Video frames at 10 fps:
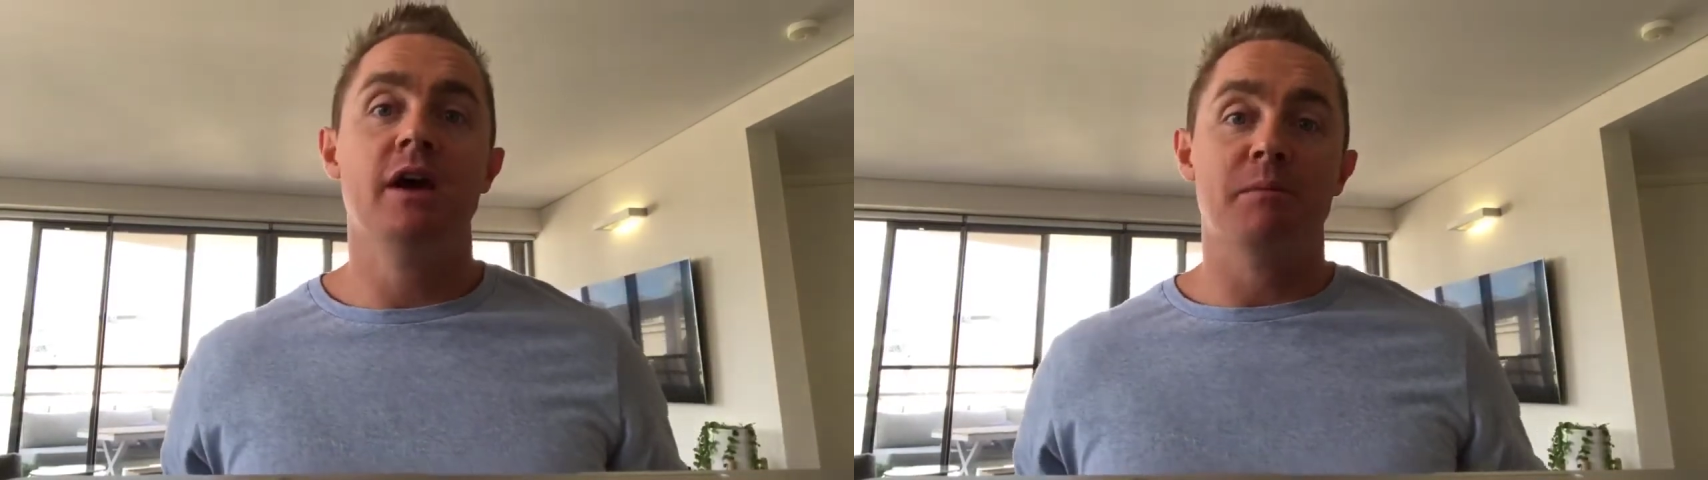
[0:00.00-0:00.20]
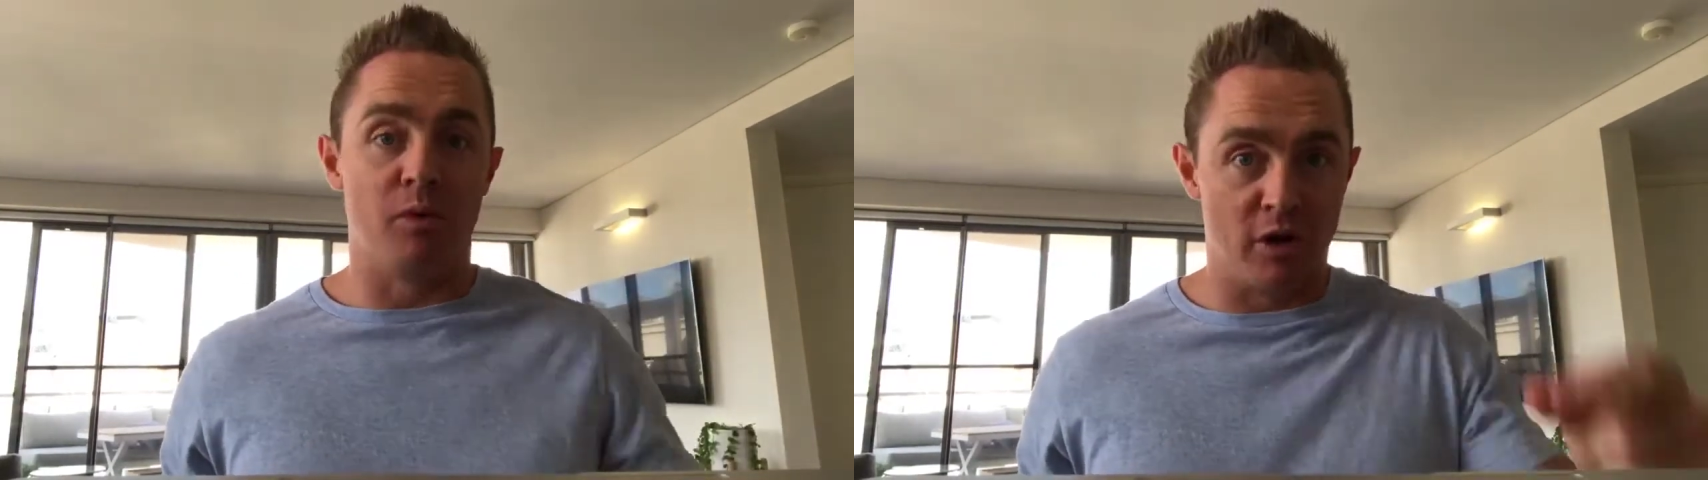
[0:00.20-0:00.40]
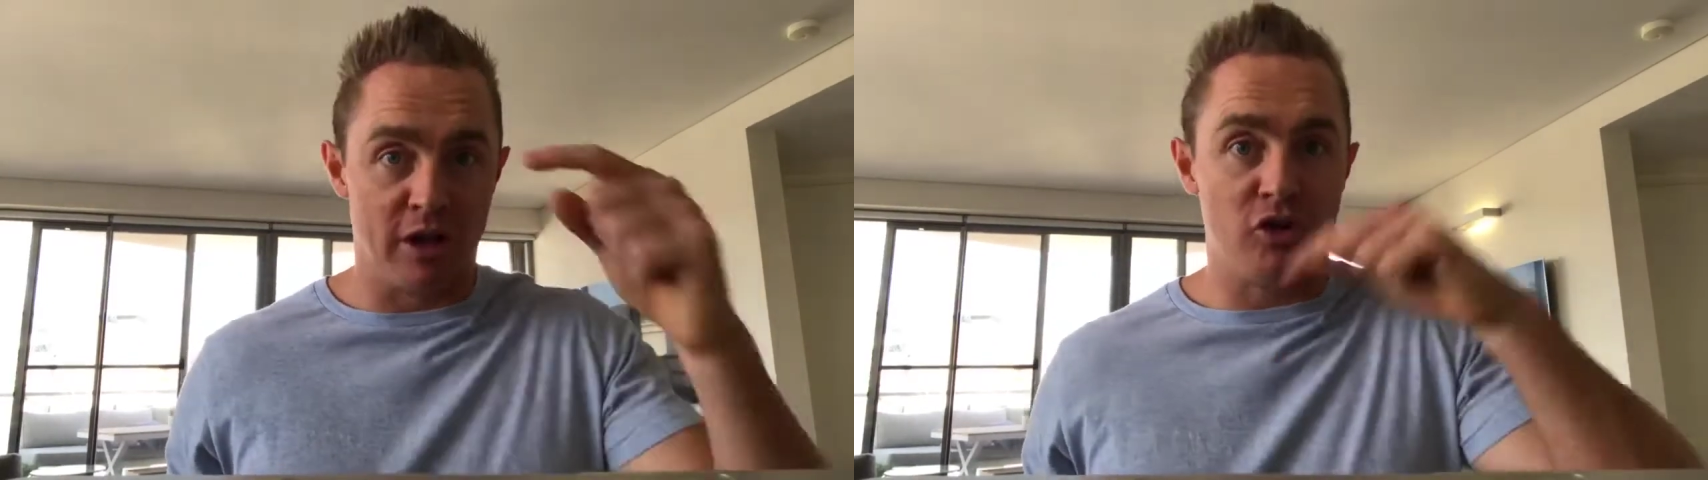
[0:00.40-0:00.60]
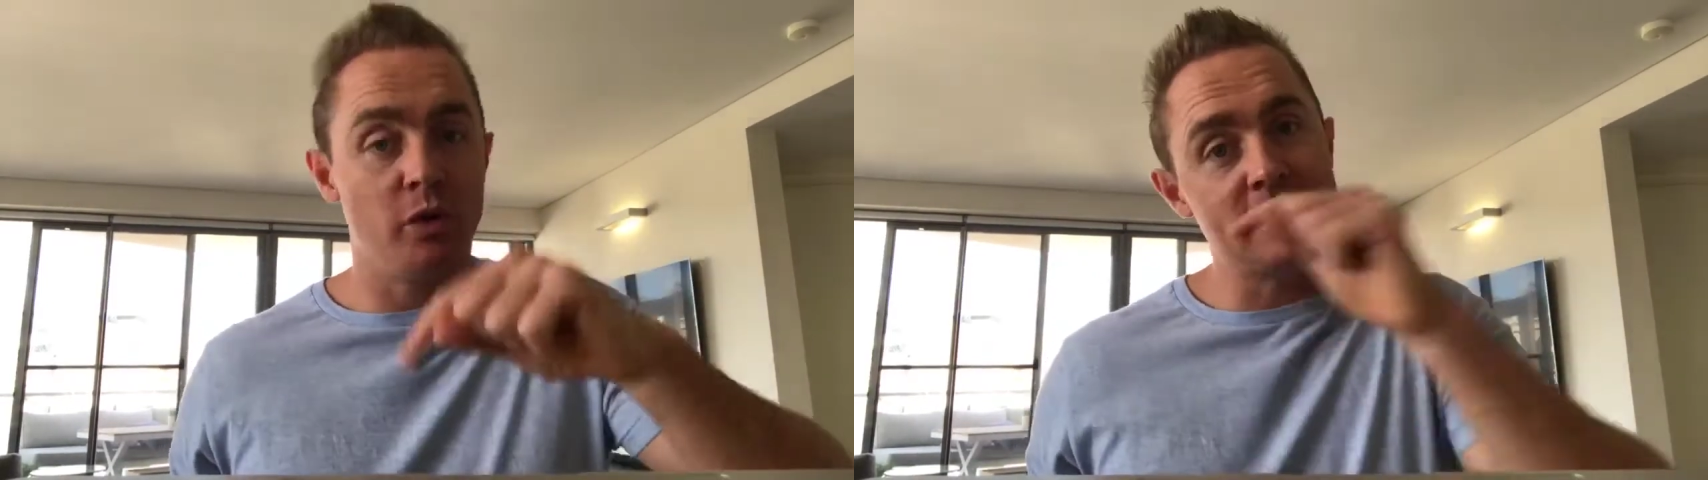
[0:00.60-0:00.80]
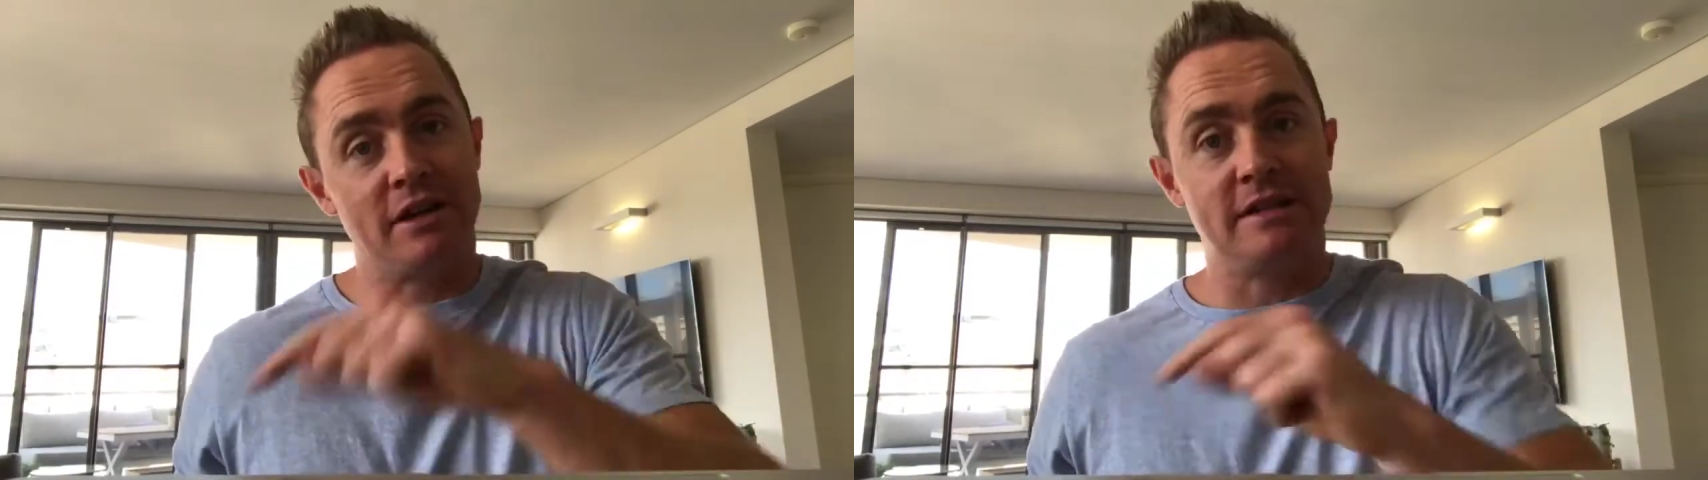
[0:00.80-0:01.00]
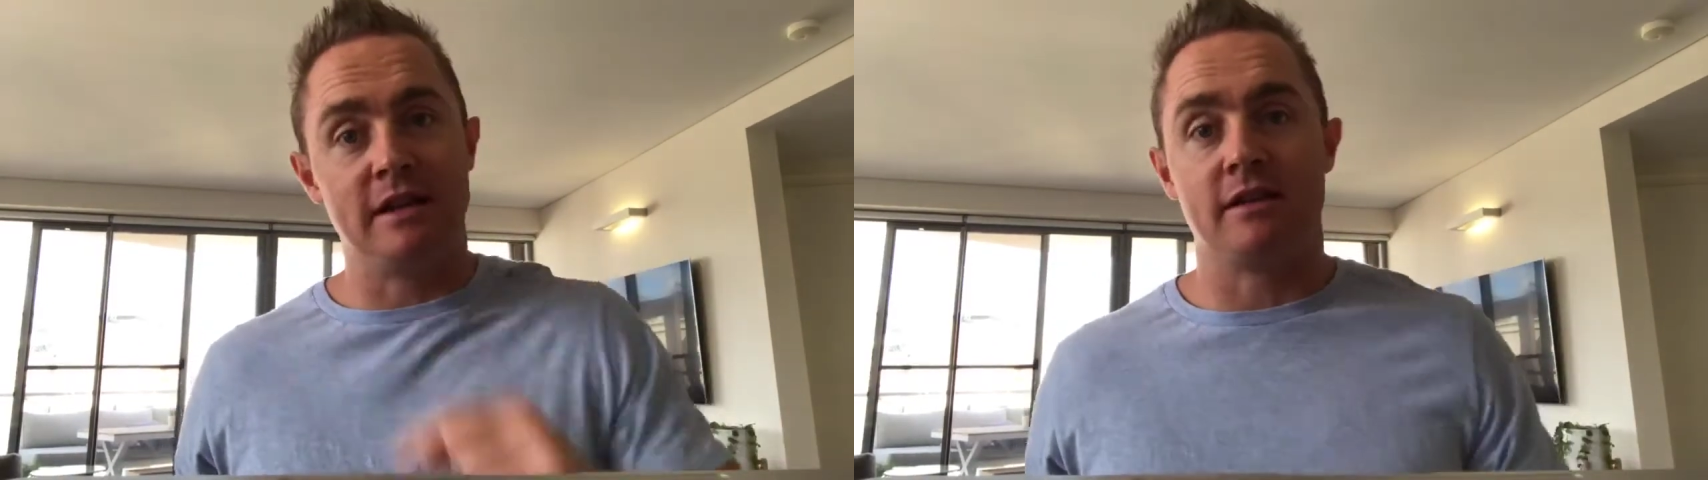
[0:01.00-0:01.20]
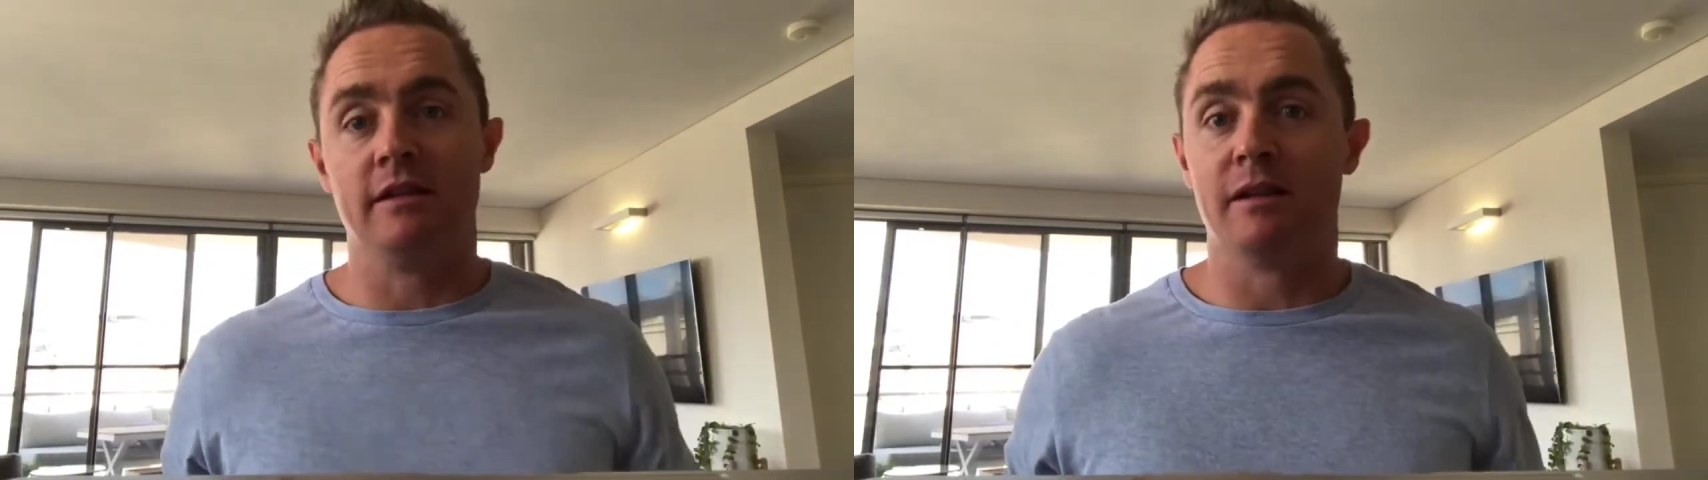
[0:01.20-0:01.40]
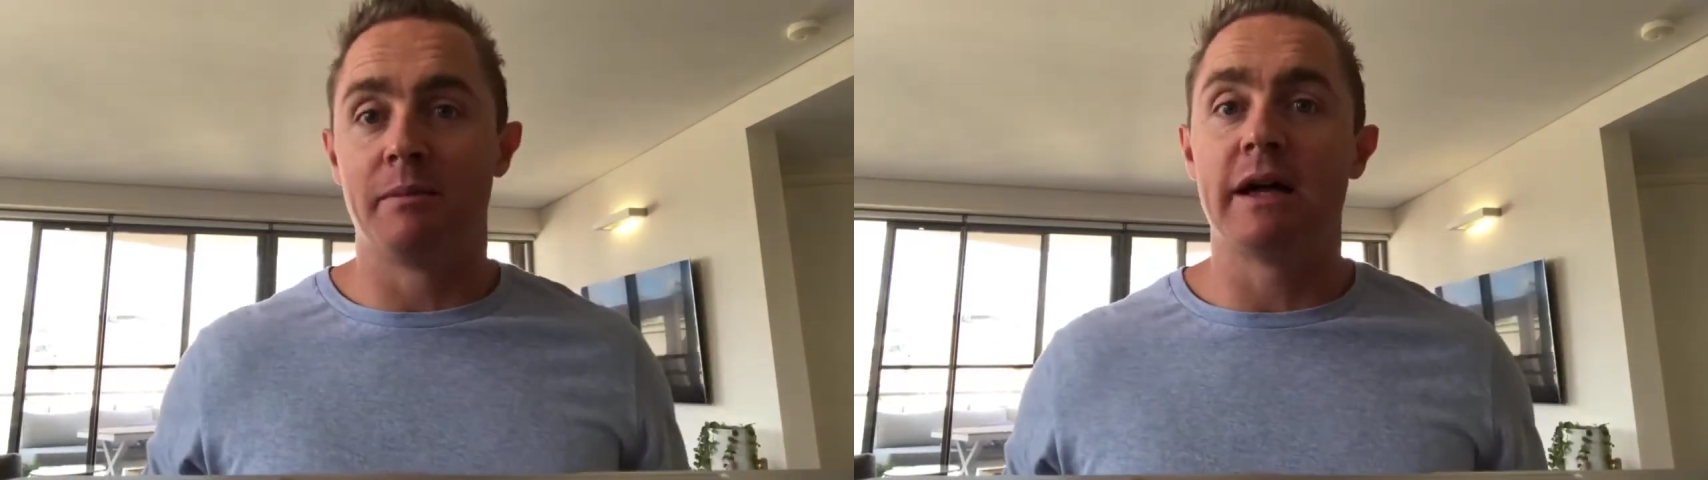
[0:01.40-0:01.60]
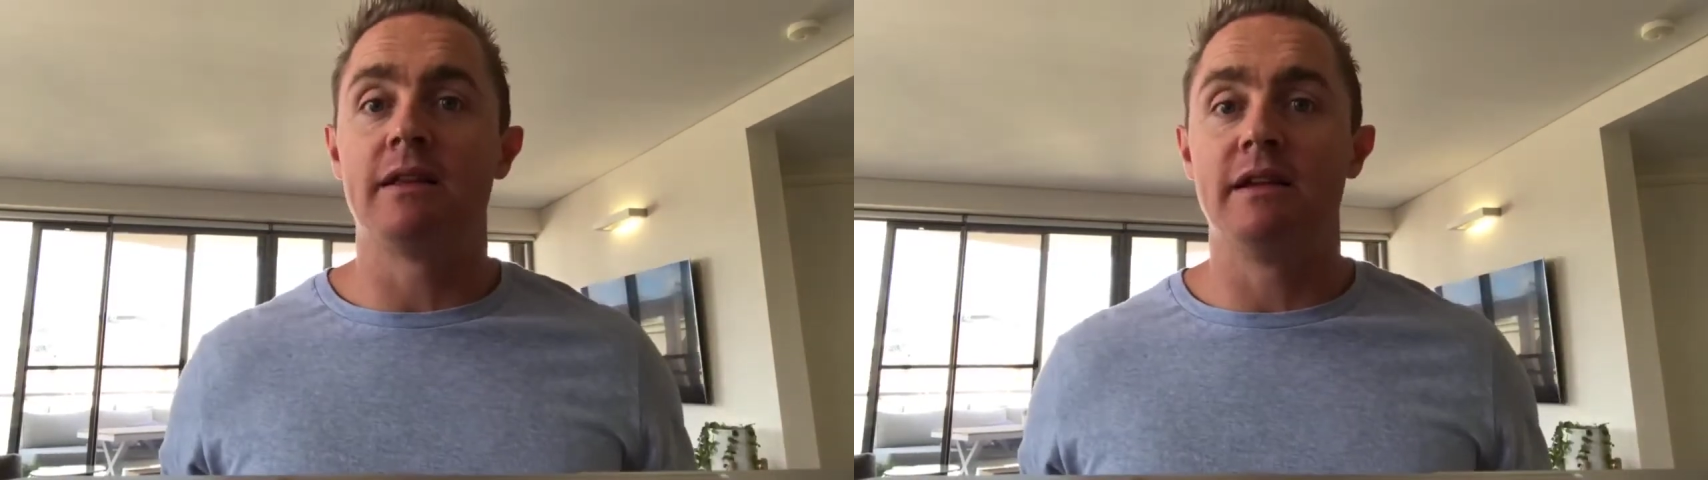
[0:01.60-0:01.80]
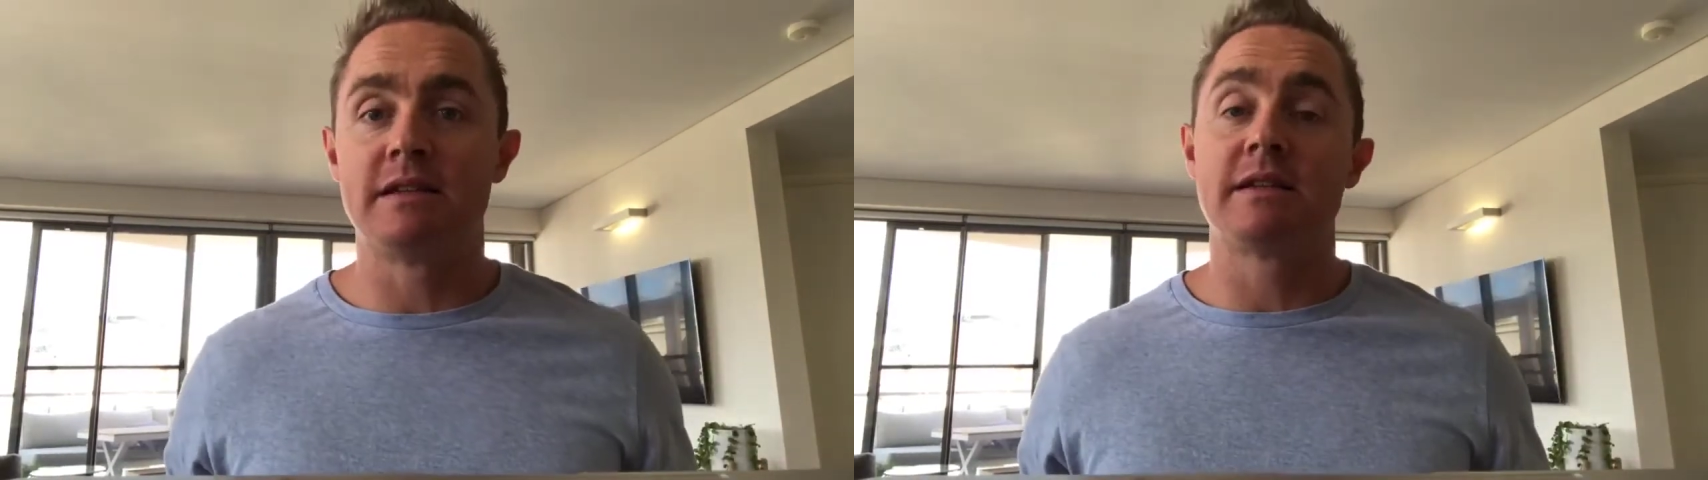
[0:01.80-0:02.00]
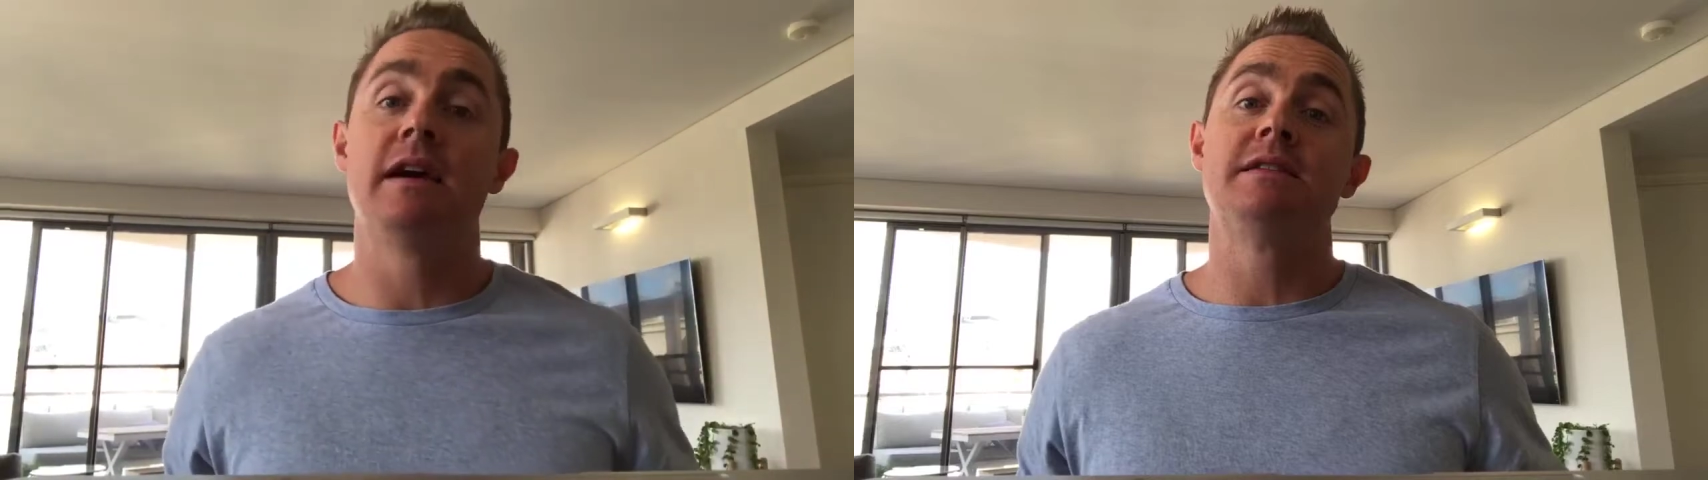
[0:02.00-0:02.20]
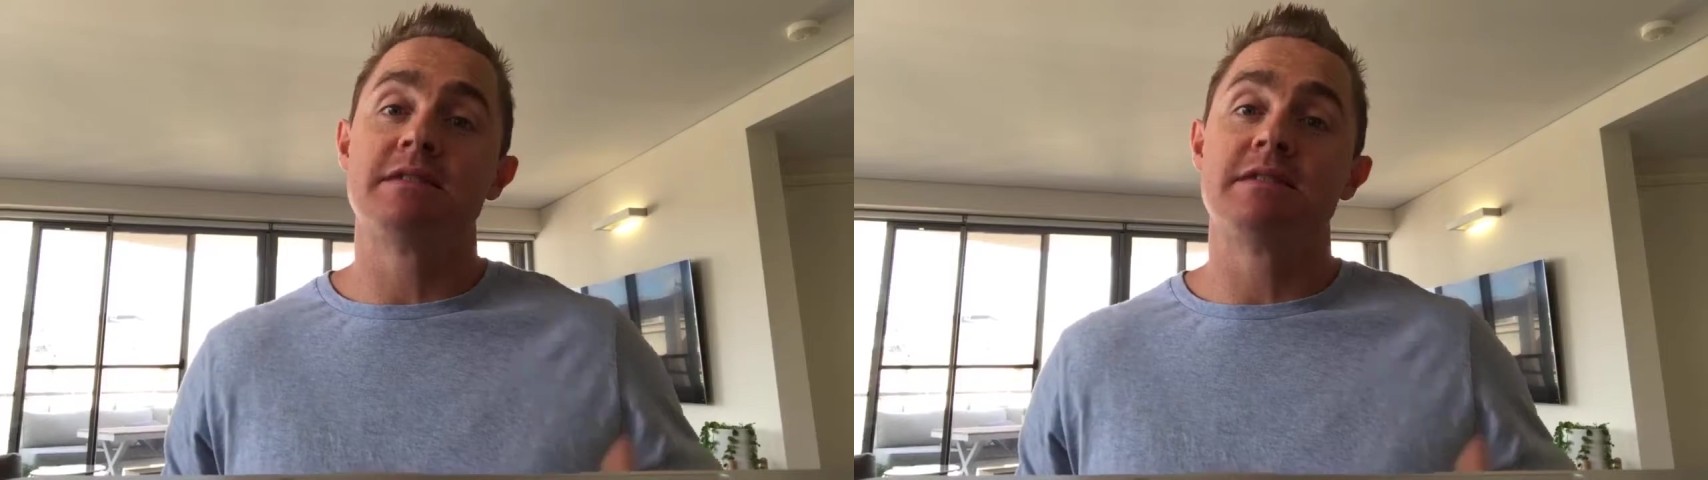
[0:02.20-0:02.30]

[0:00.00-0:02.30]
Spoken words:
But what I do is I tick the little button that says,